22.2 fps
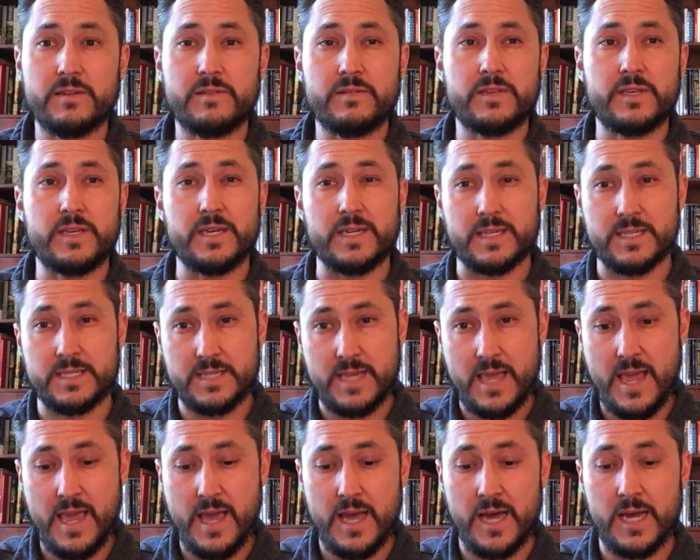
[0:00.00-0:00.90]
The
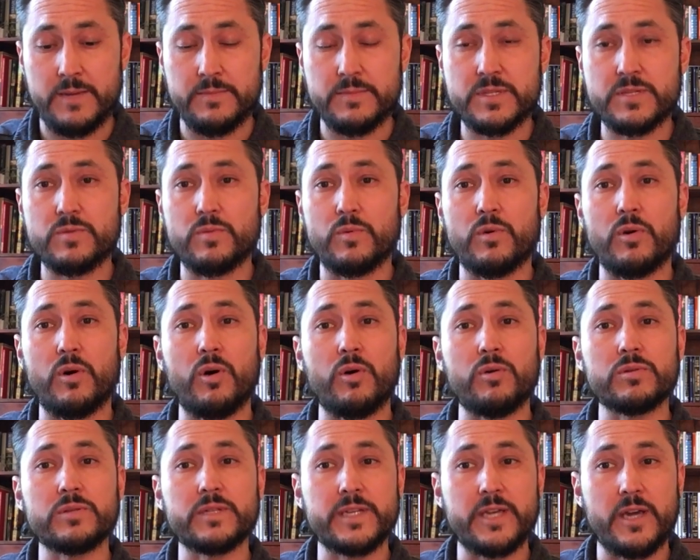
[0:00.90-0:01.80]
exams will
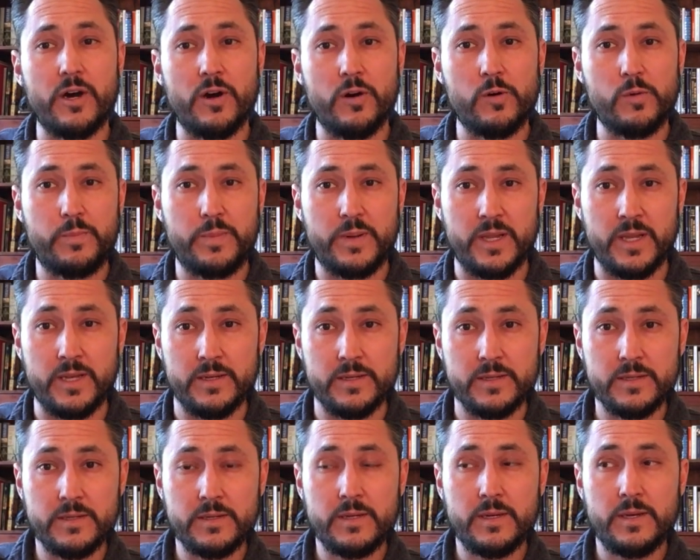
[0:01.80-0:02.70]
only
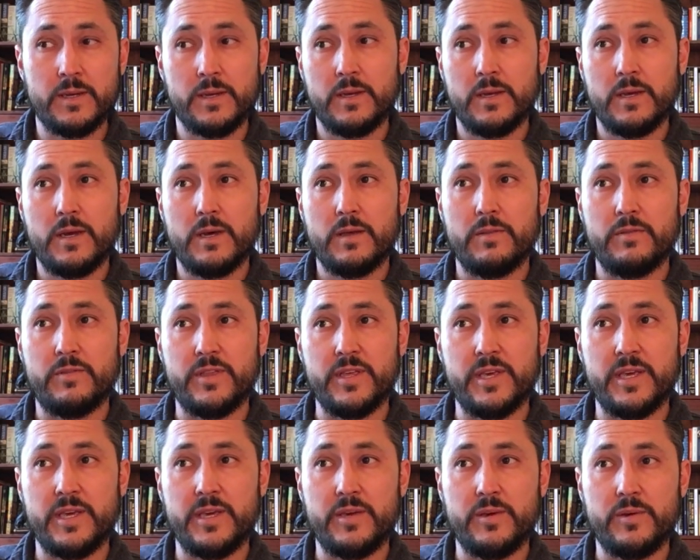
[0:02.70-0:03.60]
open
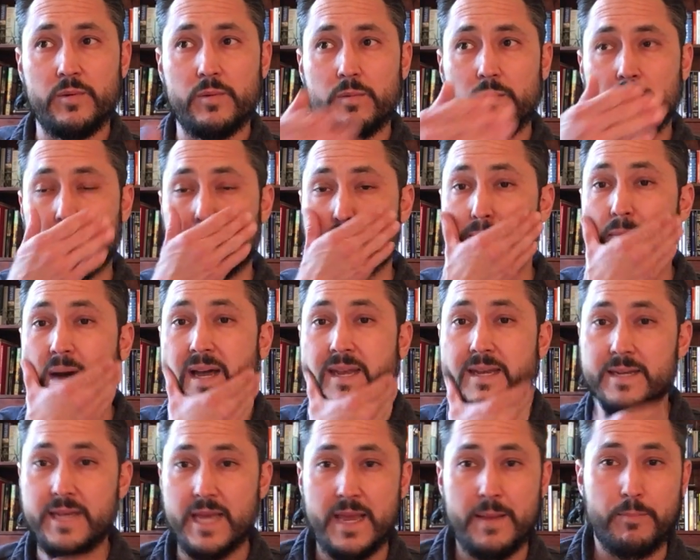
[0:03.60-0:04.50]
the
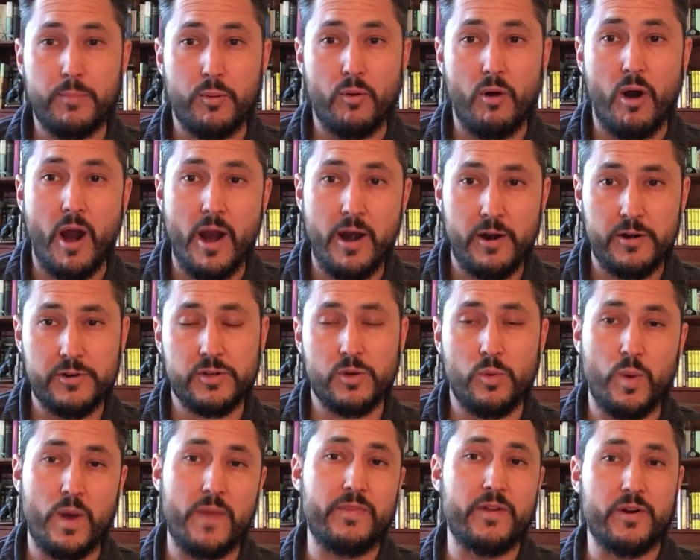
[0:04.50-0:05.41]
Monday prior to
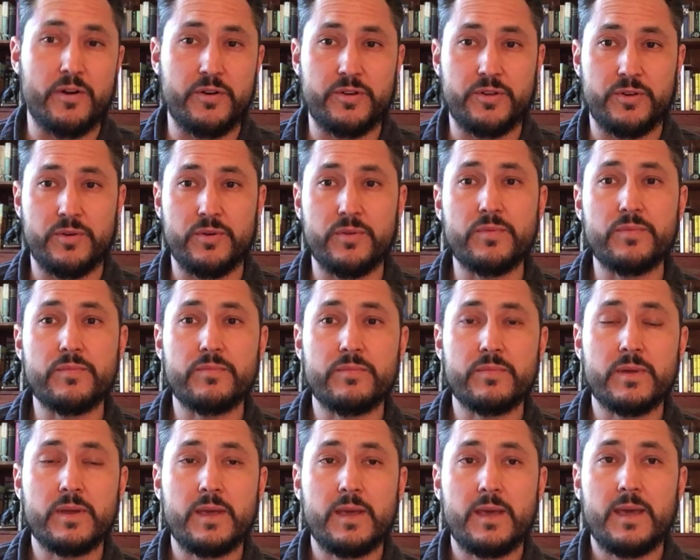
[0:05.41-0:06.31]
when they're due.
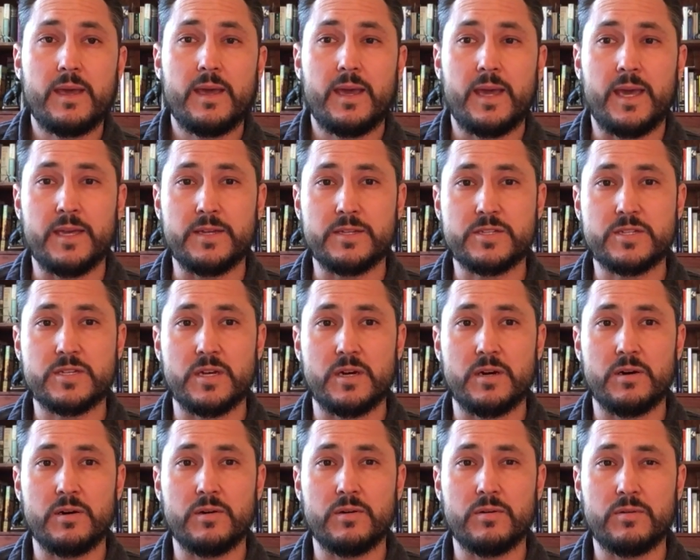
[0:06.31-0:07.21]
And
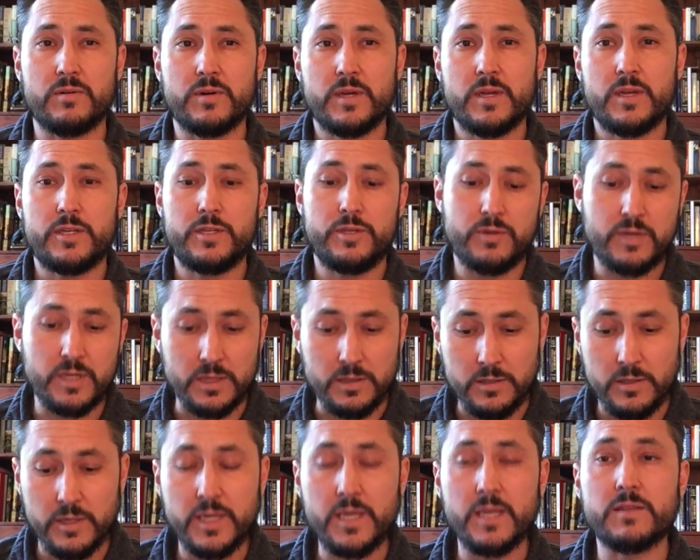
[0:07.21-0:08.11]
so you can
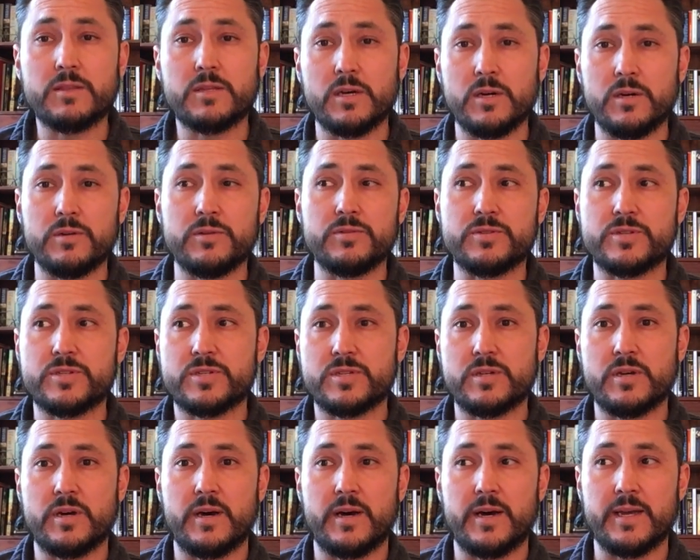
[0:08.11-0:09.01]
look at
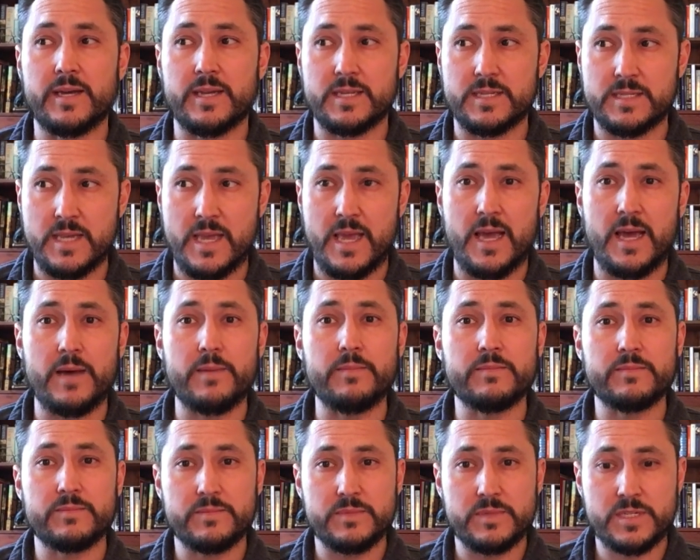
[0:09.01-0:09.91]
those
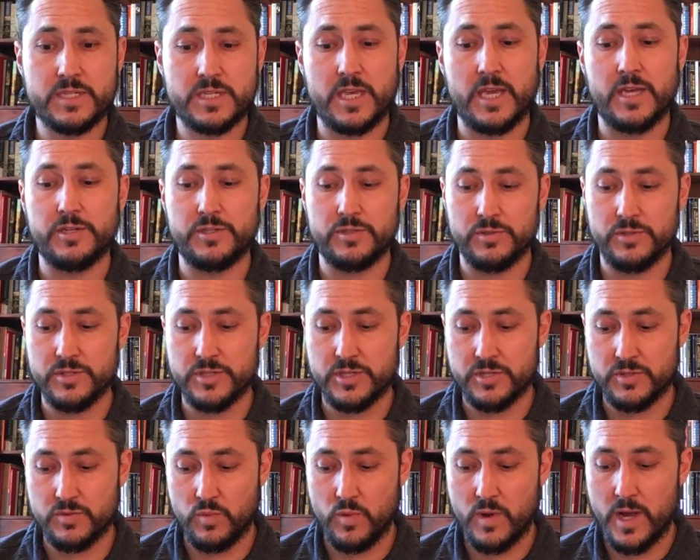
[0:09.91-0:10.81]
exam schedules
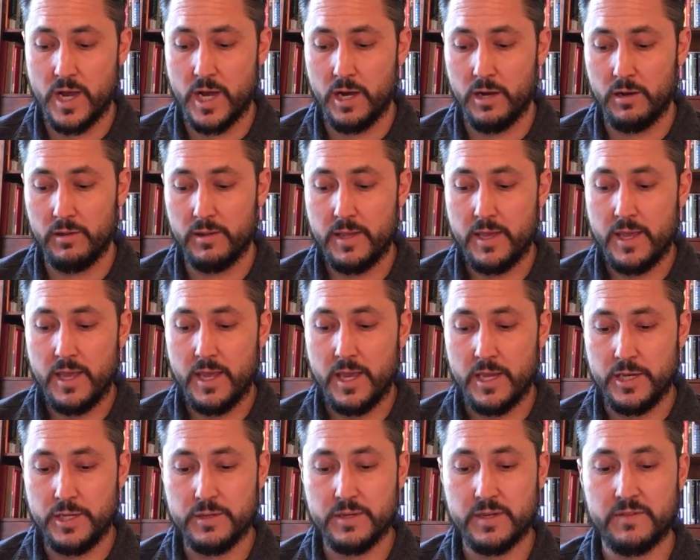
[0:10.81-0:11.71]
as well,
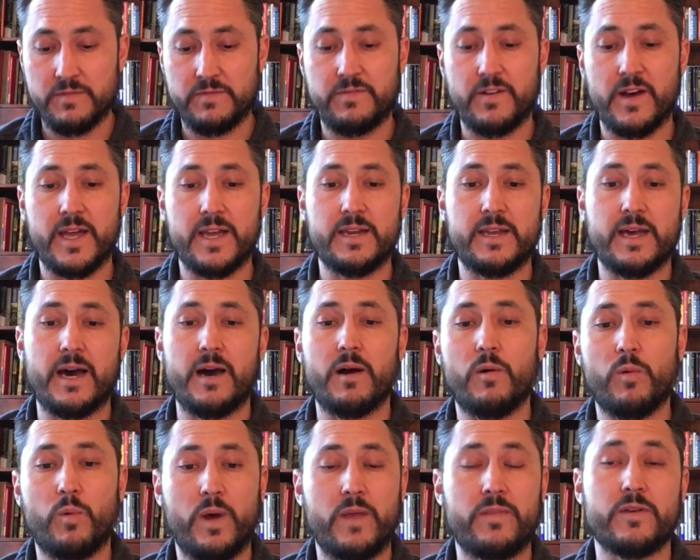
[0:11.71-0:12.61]
and you can find
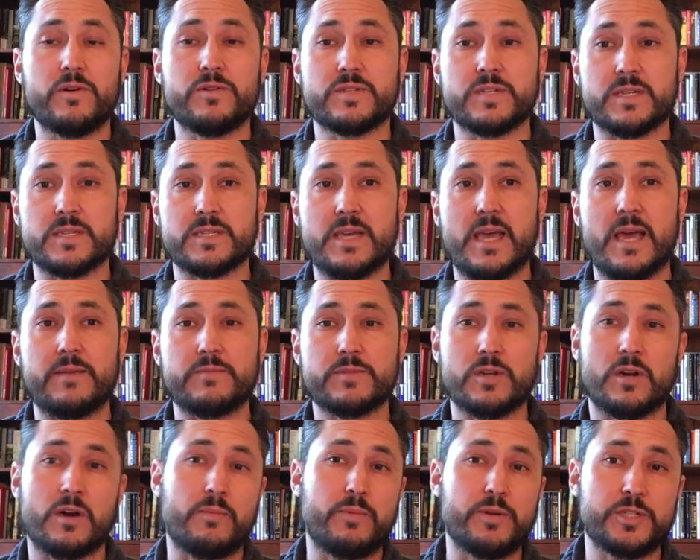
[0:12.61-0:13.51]
out when those
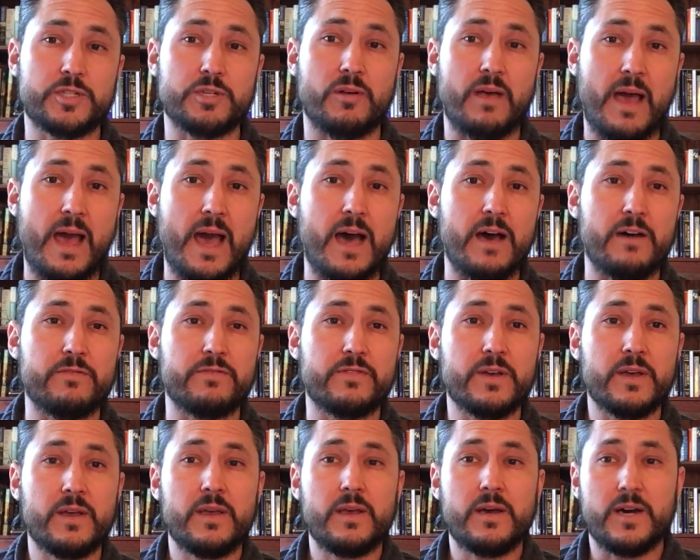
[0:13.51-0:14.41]
exams are, but you'll have
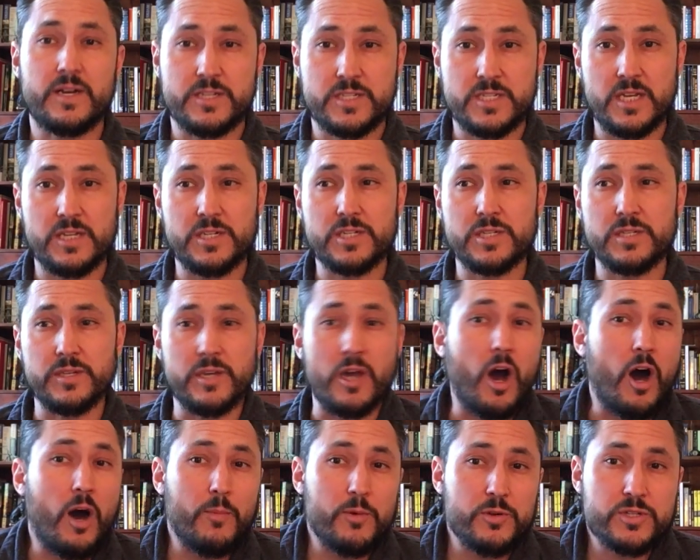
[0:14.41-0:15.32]
essentially
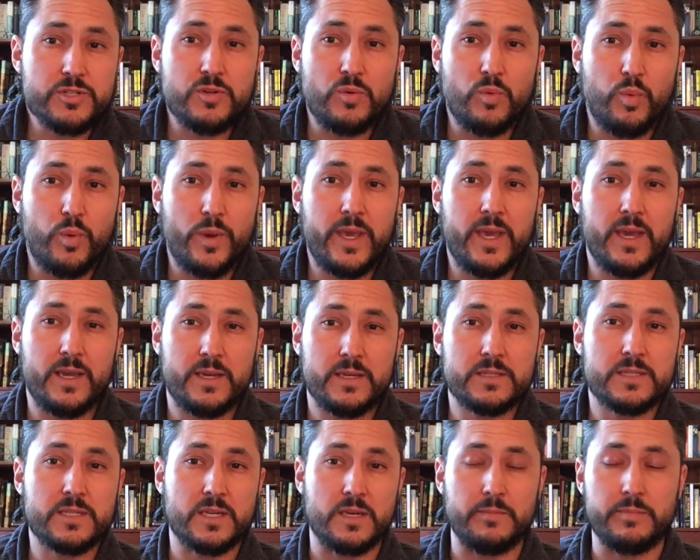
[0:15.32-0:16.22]
almost a
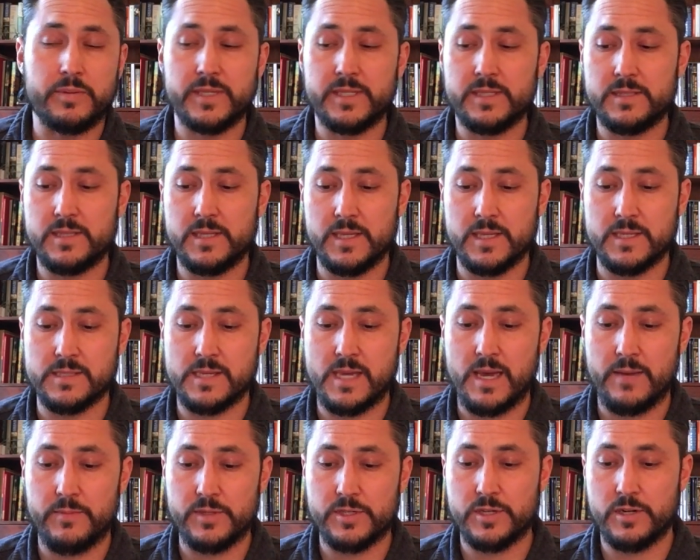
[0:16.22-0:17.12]
week to complete the
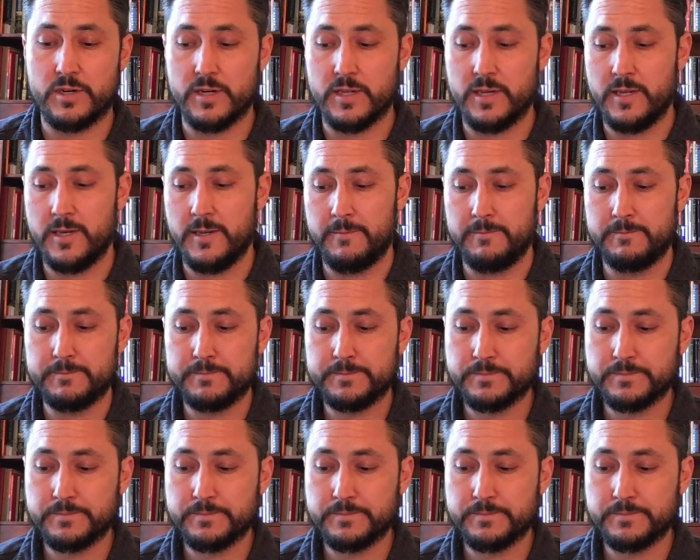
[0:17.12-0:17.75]
exam and turn it in.